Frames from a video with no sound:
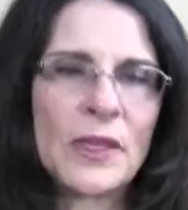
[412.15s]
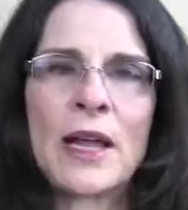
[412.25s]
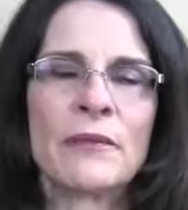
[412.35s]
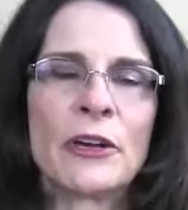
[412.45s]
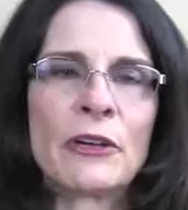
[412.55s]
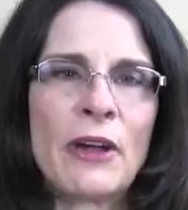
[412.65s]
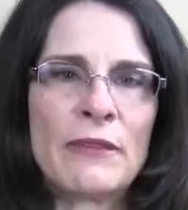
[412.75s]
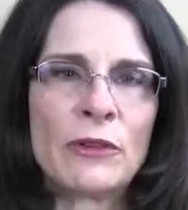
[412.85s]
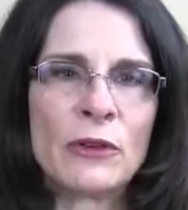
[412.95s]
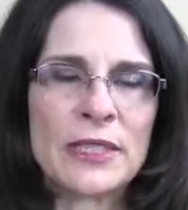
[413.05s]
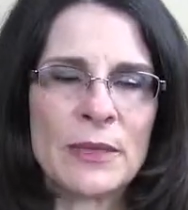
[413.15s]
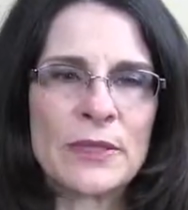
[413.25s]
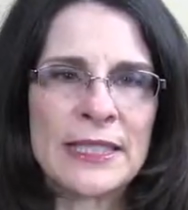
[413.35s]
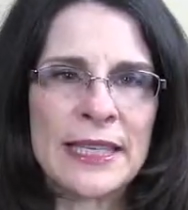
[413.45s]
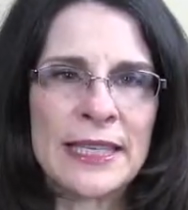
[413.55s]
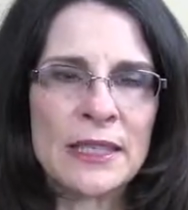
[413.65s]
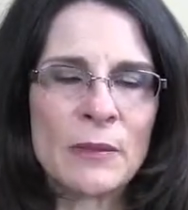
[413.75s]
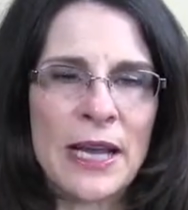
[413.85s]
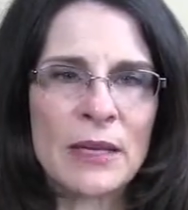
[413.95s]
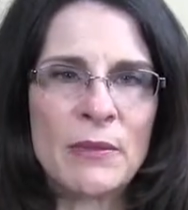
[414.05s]
I'm very grateful because I'm sticking to
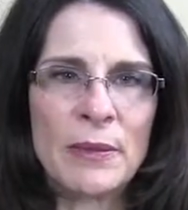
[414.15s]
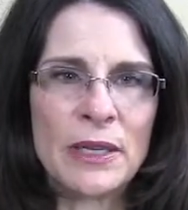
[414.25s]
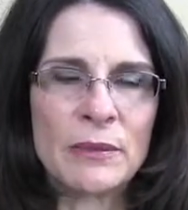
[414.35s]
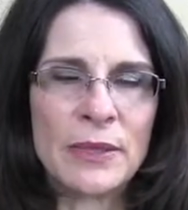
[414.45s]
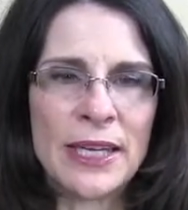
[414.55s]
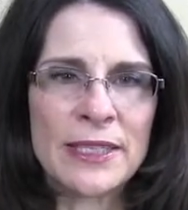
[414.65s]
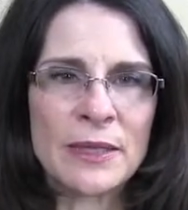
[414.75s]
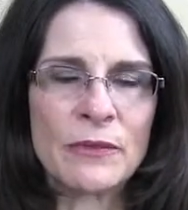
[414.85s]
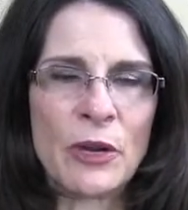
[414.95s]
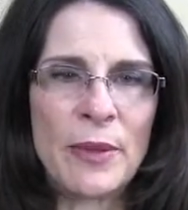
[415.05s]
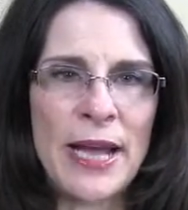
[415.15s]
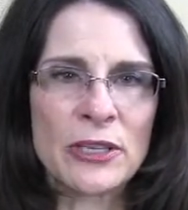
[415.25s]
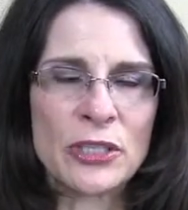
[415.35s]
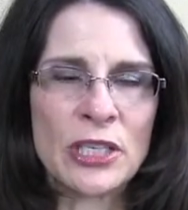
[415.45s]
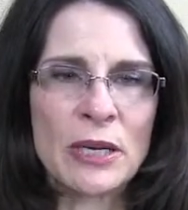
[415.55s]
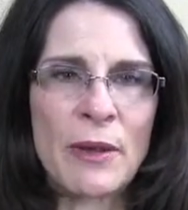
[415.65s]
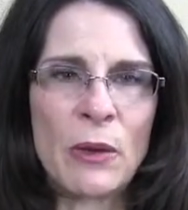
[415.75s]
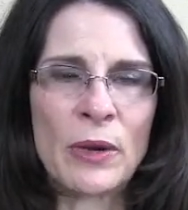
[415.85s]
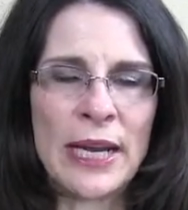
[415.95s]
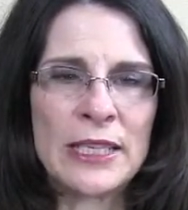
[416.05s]
my commitment, because I'm very passionate
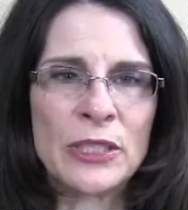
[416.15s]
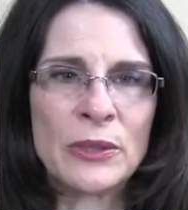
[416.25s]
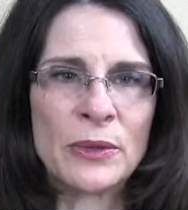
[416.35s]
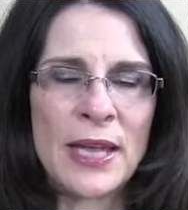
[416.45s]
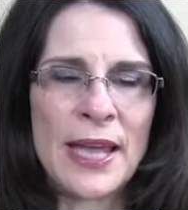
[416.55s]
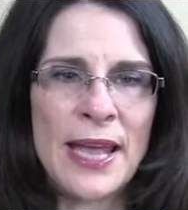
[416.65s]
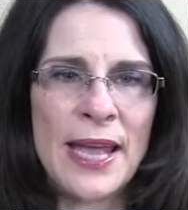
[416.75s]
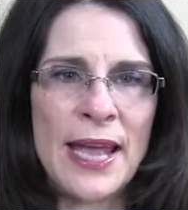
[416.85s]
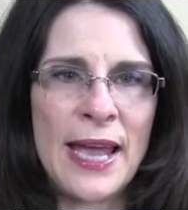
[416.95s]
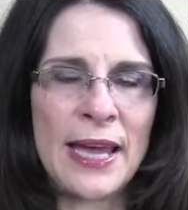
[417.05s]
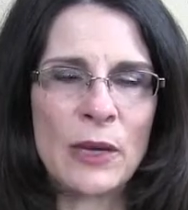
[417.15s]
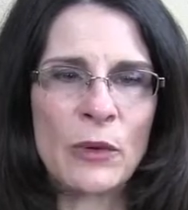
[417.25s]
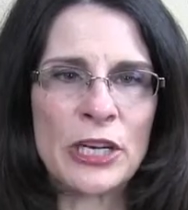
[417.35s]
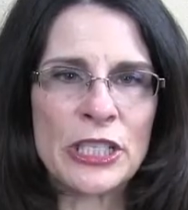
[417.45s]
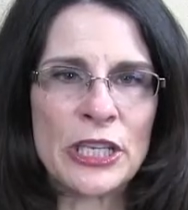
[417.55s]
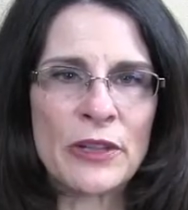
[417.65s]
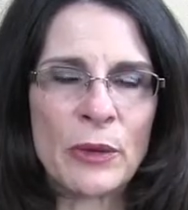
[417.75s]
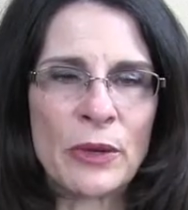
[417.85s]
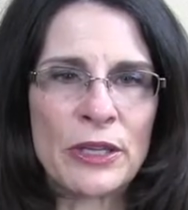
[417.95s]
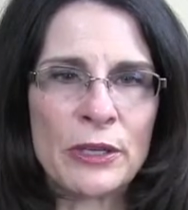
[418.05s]
about what I do, and I want to share
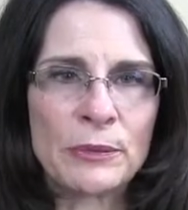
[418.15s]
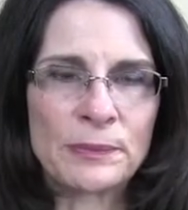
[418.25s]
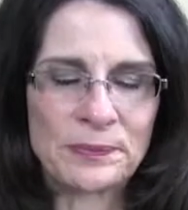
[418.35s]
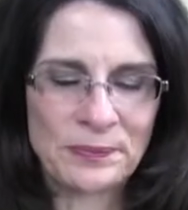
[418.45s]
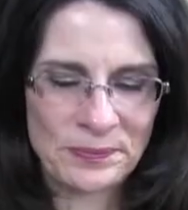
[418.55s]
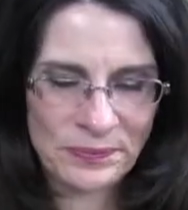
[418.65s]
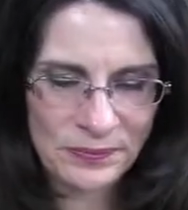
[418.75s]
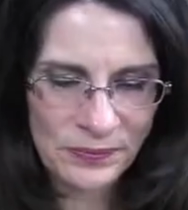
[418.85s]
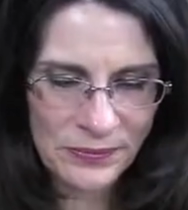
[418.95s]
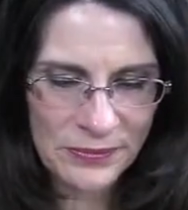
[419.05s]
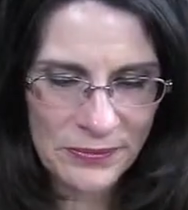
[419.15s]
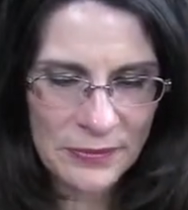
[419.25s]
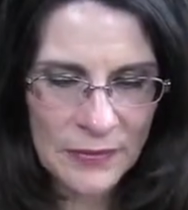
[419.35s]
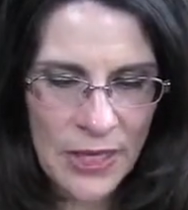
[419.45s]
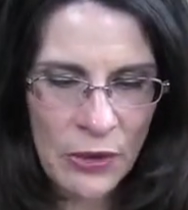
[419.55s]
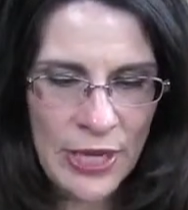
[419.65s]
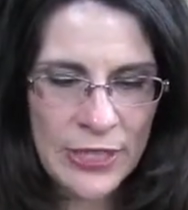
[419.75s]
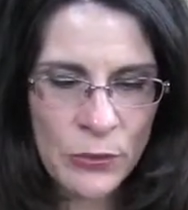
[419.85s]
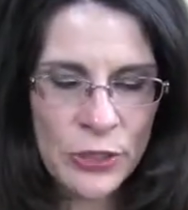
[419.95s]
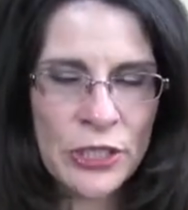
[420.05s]
that with you. Okay,
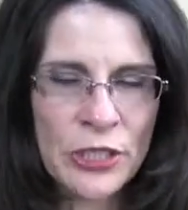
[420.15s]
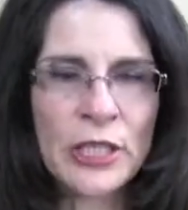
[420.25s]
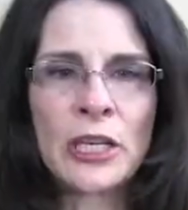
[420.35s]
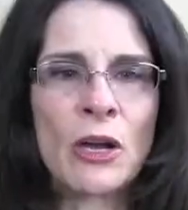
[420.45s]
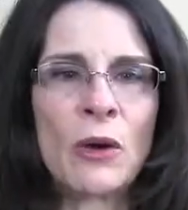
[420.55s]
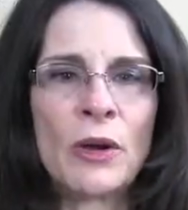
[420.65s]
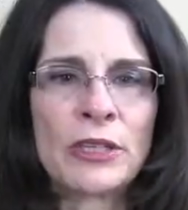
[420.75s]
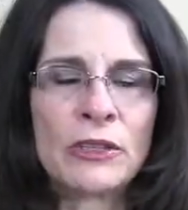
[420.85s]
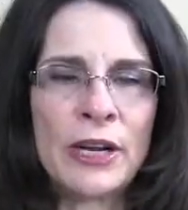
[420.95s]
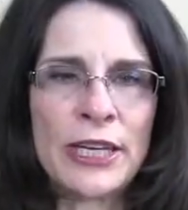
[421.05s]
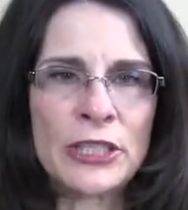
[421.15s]
so we're just going to go on karate